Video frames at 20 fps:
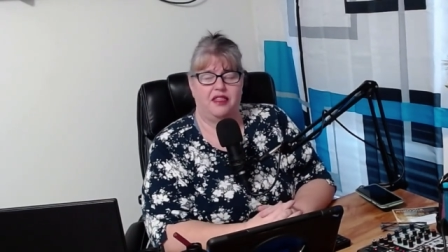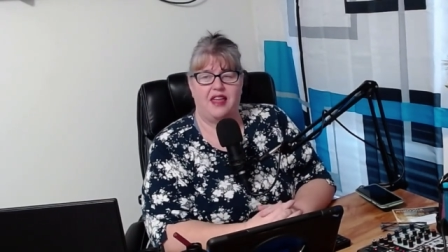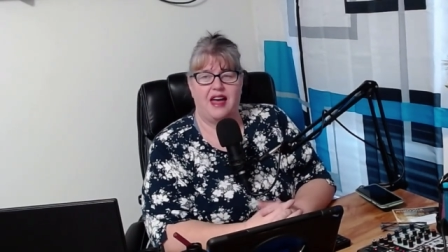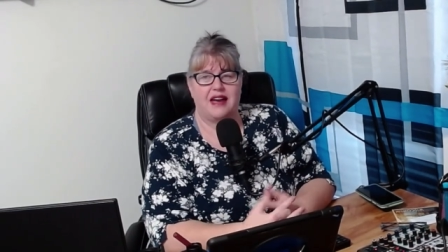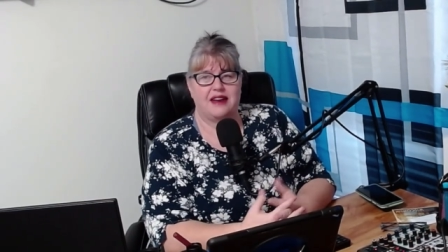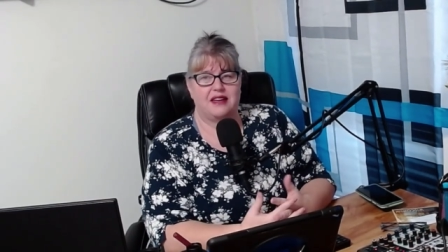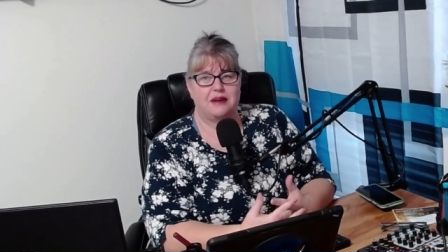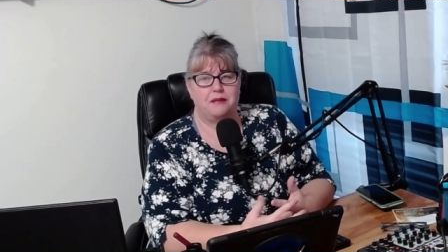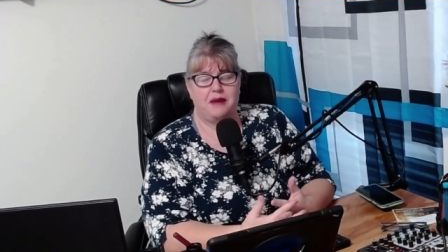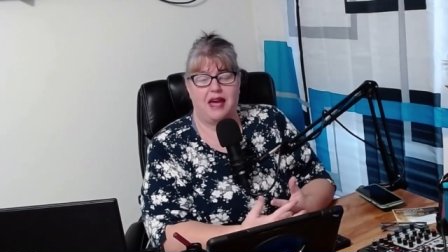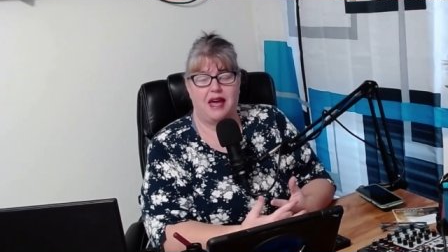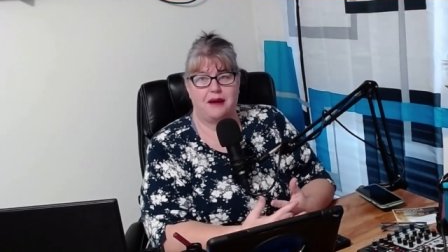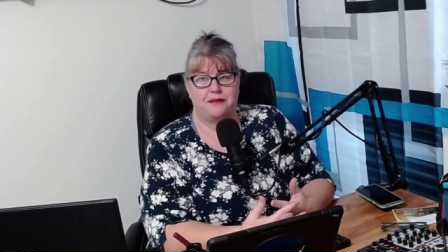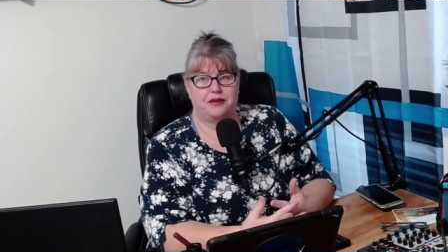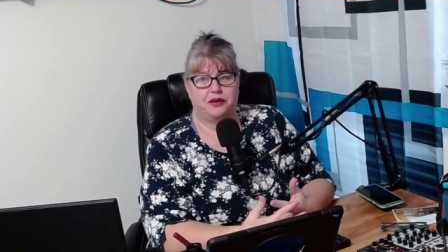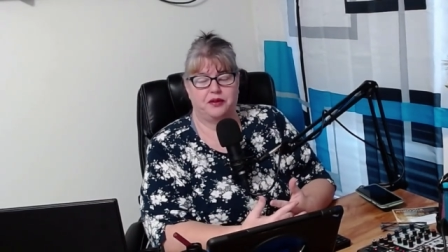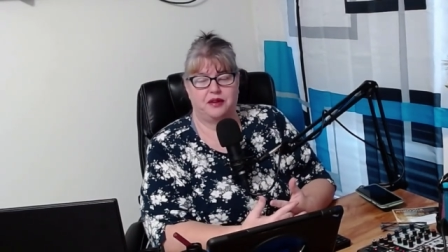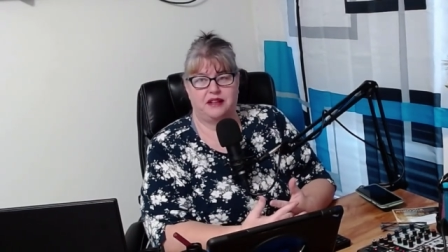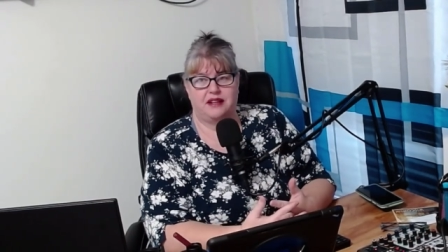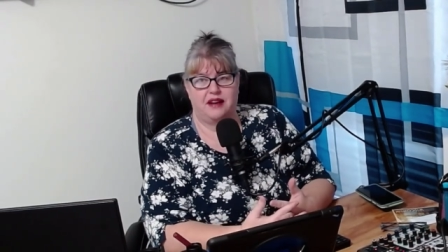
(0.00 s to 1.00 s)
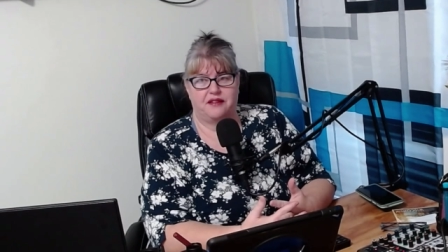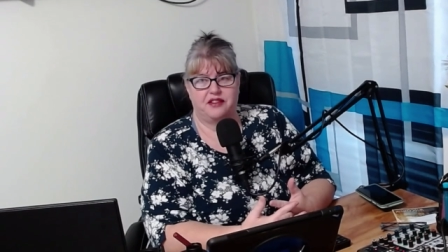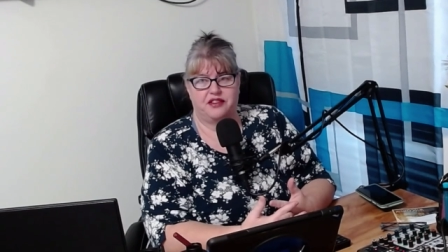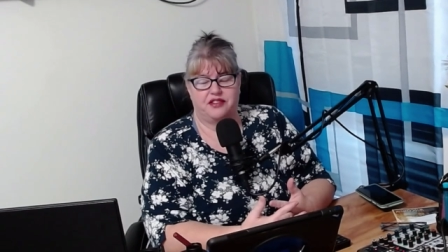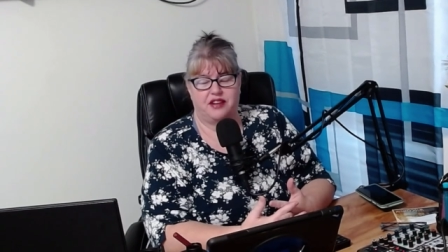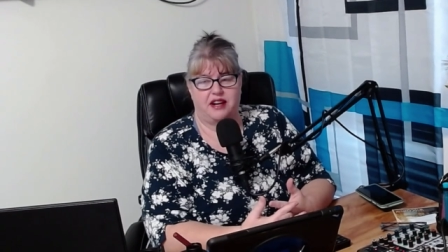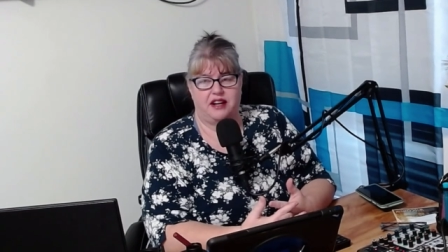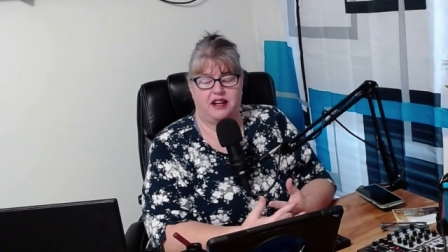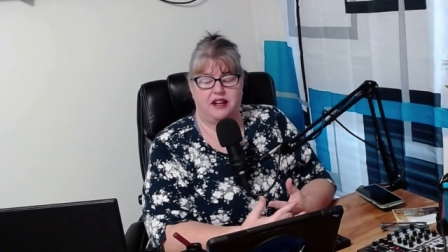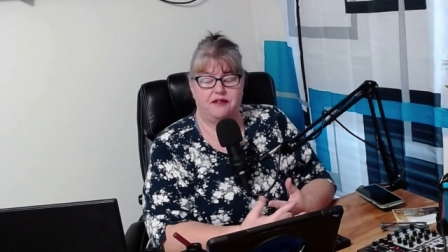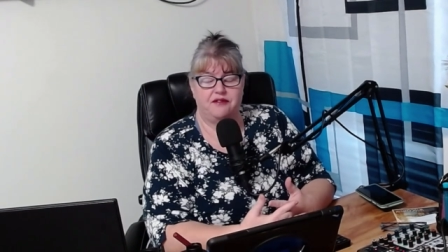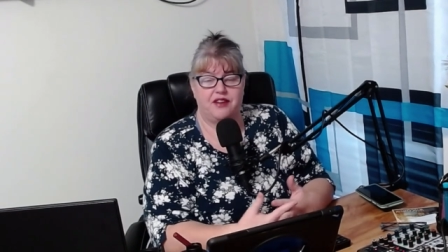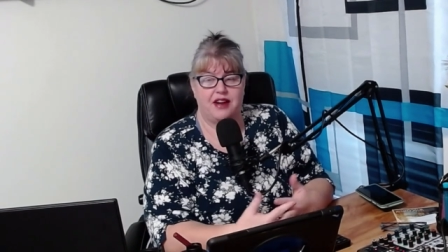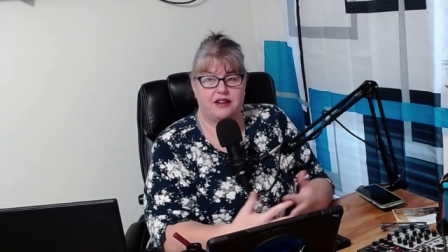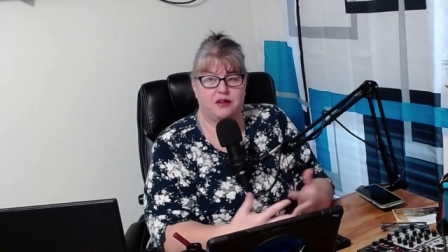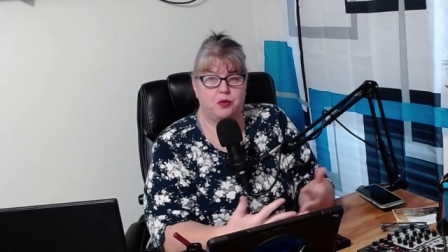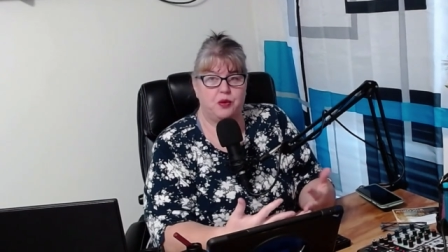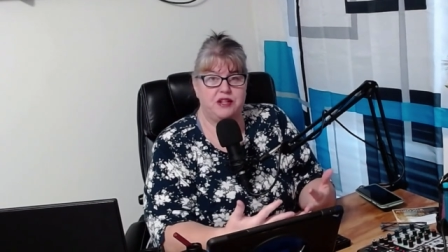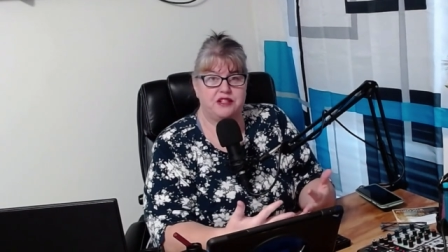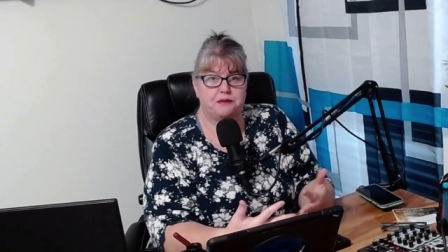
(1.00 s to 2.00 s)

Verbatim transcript: that can be absolutely devastating. In fact,